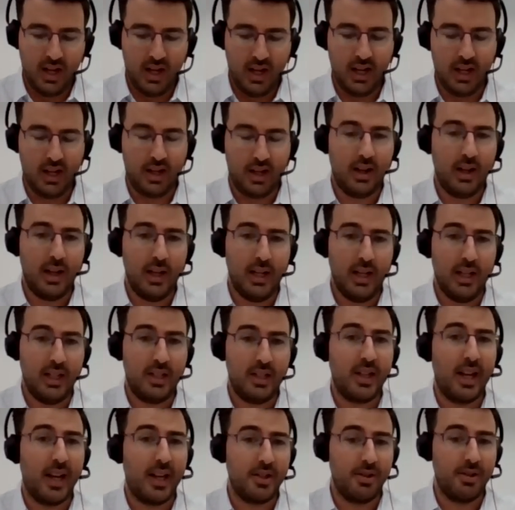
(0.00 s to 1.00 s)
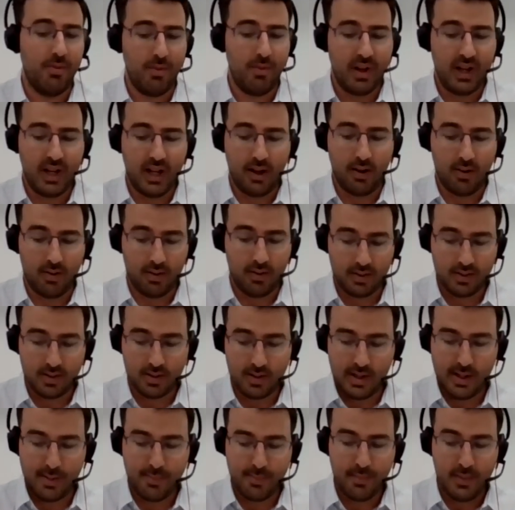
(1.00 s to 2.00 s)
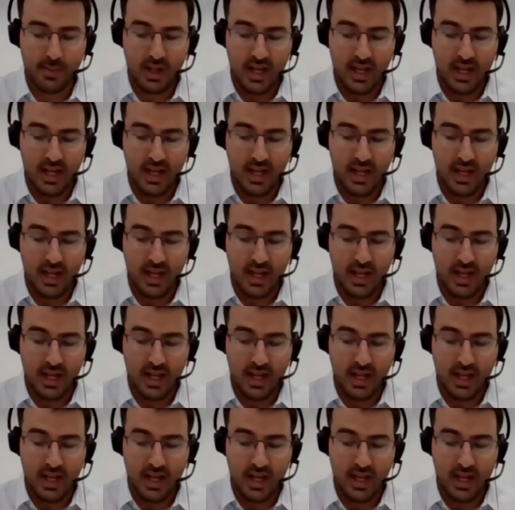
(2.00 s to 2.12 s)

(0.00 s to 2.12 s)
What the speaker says: It takes a really long time.